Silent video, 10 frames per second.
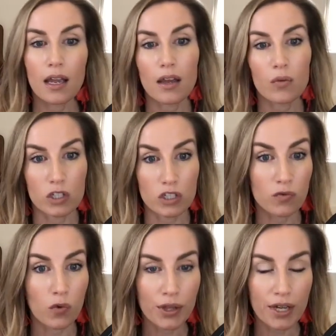which is
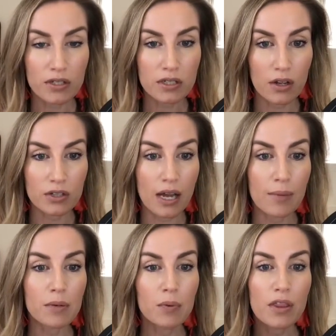$4,000.
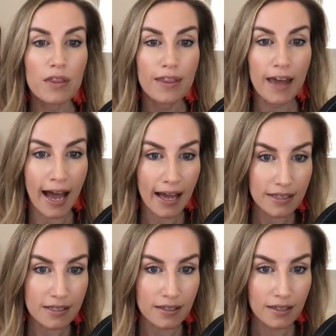I'm going to put
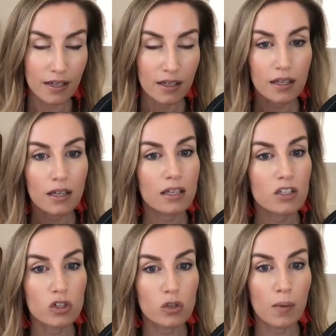that
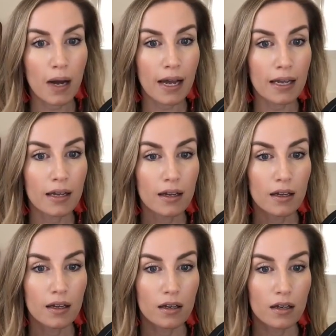into my
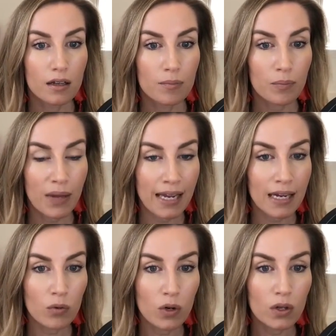
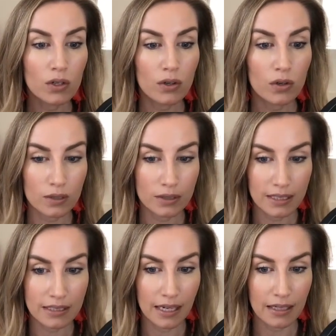payroll
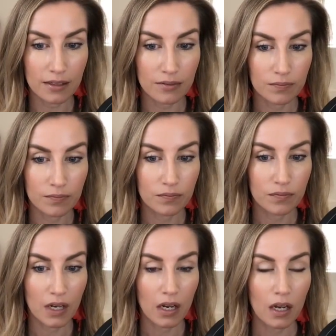holding tank.
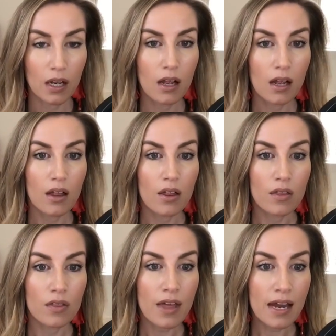
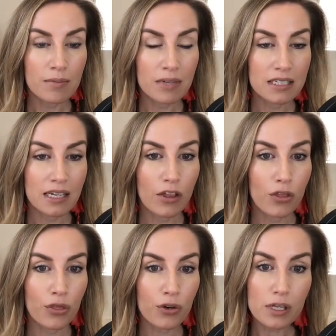Then I'm going to take
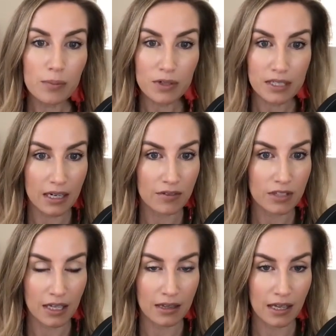30% of
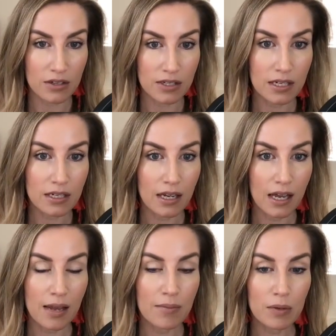10,000
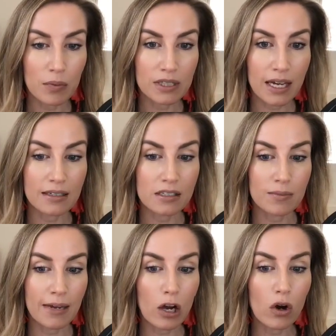and I'm going to put that
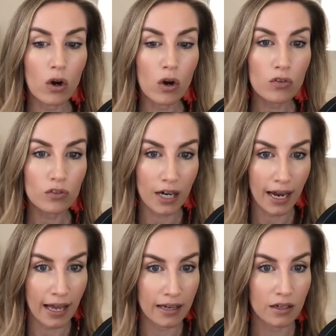into my
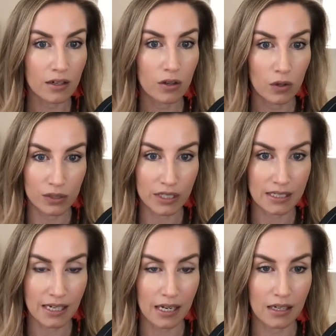overhead
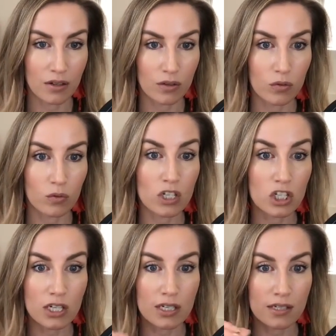holding tank,
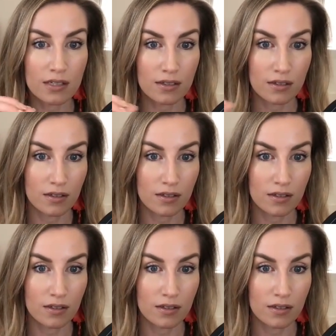which is